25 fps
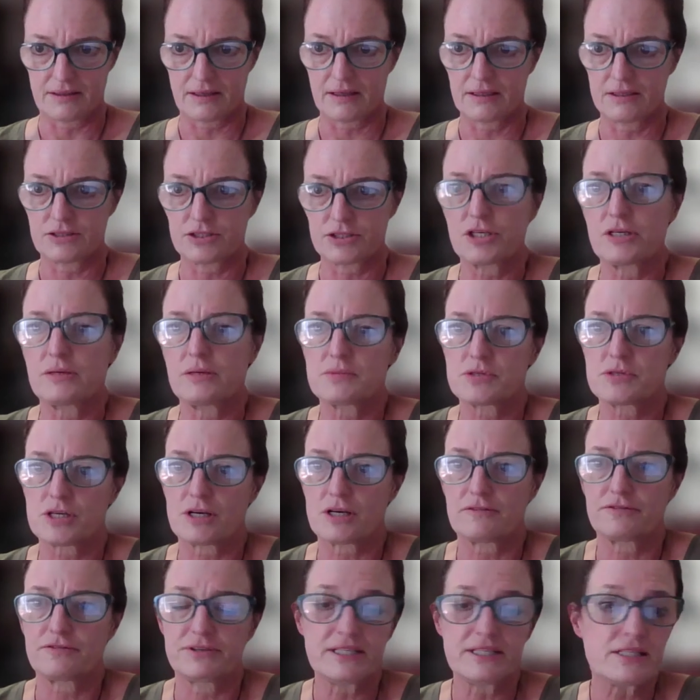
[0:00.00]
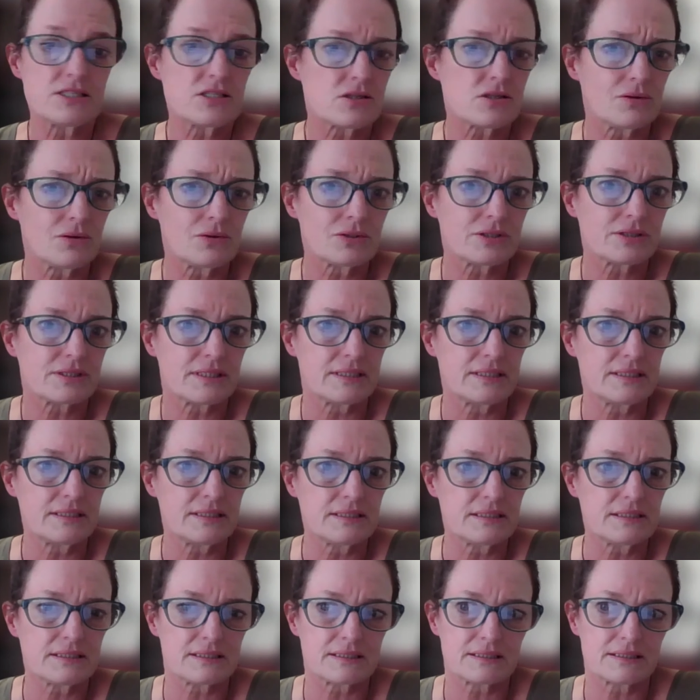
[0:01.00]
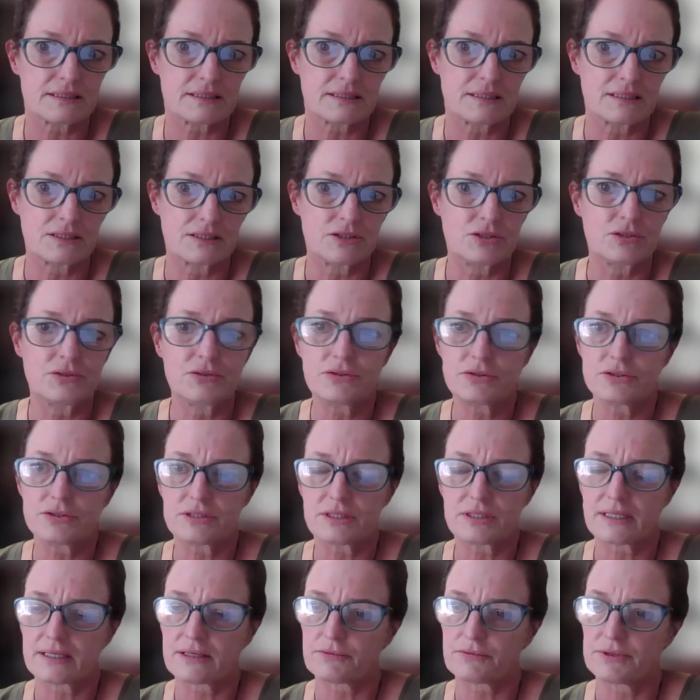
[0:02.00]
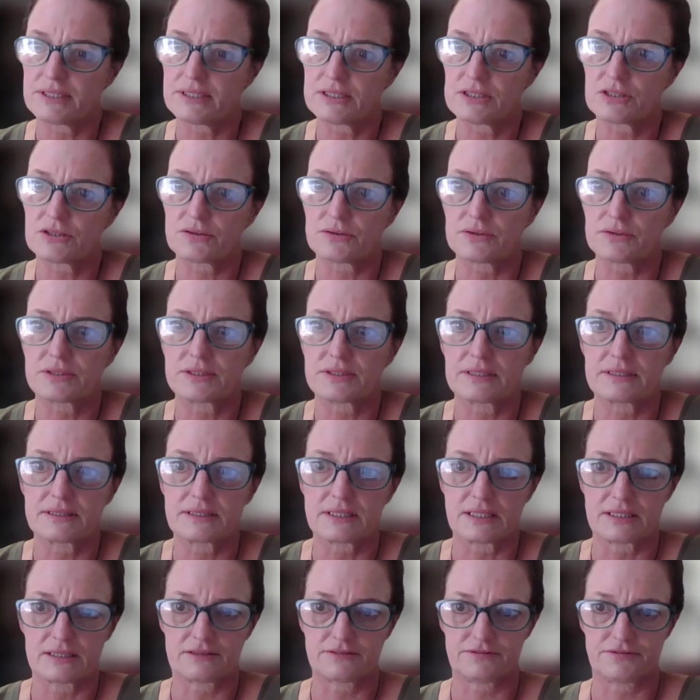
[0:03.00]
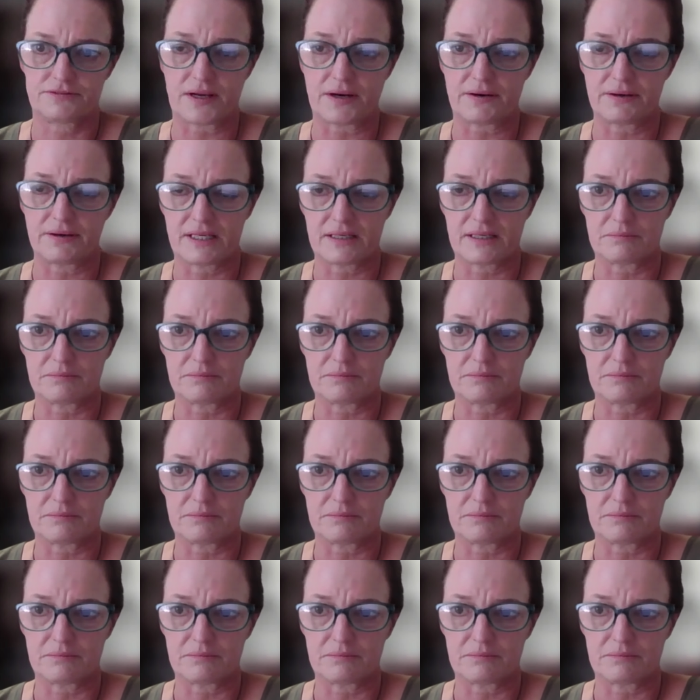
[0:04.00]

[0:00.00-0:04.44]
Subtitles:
in terms of resources, using resources is very